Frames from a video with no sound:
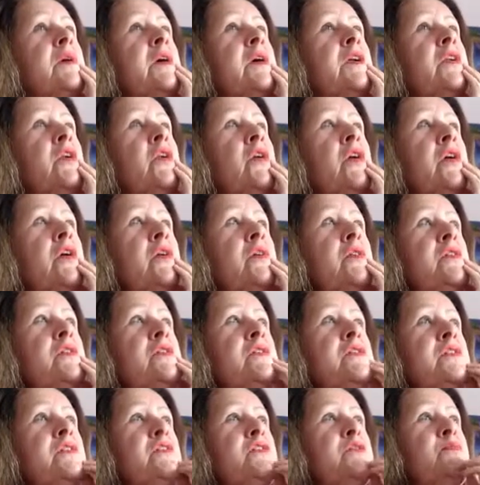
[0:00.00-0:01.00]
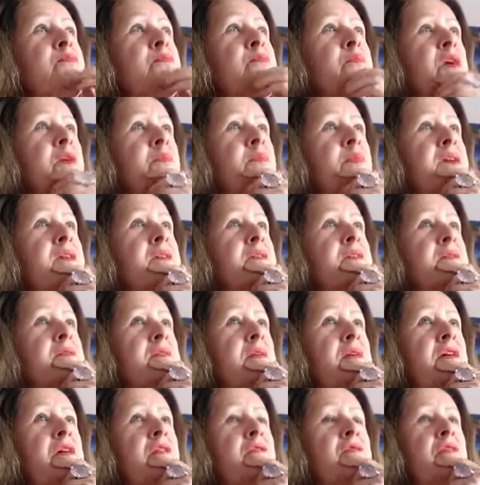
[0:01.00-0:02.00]
And not only is there a big
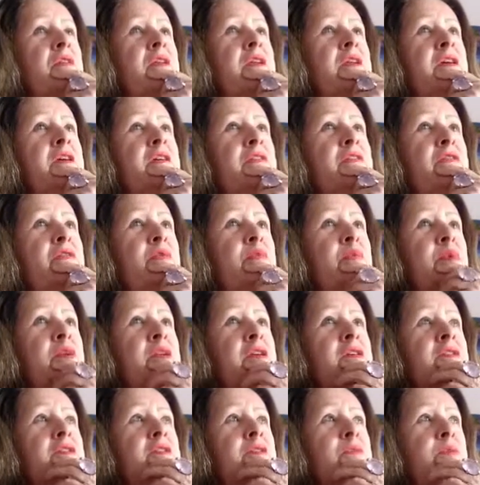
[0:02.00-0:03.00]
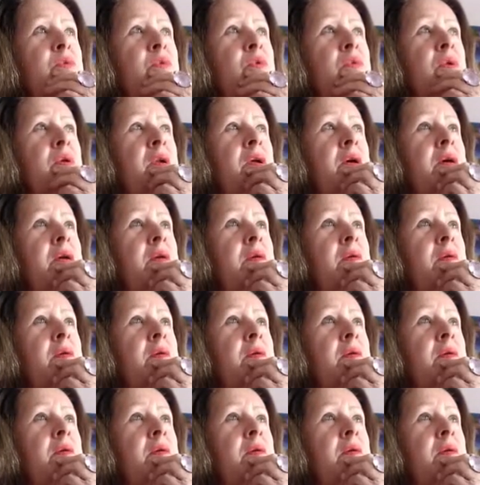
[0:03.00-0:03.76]
sigh of relief, but it's more like,